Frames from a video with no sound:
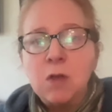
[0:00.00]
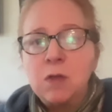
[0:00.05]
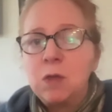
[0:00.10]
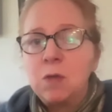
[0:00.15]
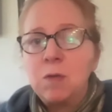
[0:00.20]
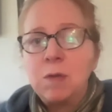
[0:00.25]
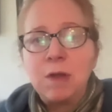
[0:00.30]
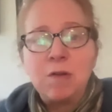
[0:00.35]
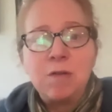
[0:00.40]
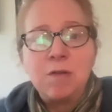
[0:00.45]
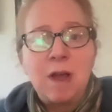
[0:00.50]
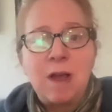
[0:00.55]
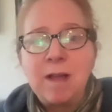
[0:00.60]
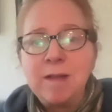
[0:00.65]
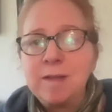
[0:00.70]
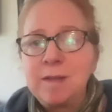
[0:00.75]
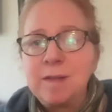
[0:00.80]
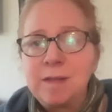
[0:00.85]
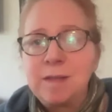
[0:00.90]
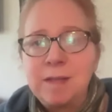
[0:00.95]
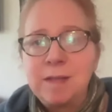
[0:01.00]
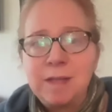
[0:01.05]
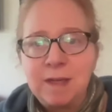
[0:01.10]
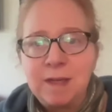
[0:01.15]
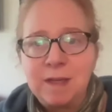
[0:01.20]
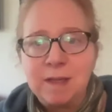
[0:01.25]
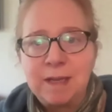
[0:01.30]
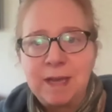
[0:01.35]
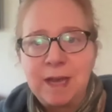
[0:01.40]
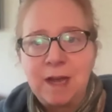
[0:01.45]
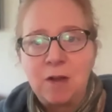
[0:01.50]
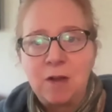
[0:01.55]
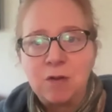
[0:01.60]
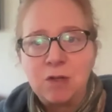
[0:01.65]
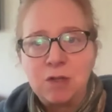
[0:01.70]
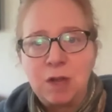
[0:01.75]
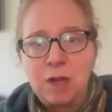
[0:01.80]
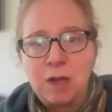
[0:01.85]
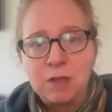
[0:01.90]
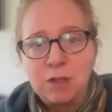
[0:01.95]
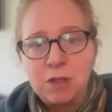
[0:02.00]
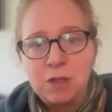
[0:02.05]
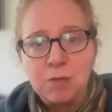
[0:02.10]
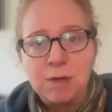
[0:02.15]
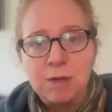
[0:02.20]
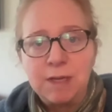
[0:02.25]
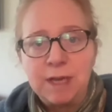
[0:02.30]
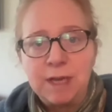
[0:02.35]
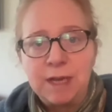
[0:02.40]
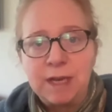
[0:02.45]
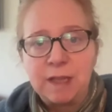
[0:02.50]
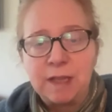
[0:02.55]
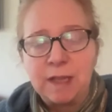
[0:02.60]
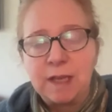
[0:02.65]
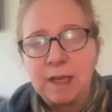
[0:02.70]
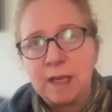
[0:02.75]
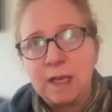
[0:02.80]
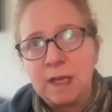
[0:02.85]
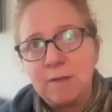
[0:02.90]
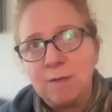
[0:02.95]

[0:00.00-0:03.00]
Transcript: So they're not sitting on the couch not doing anything,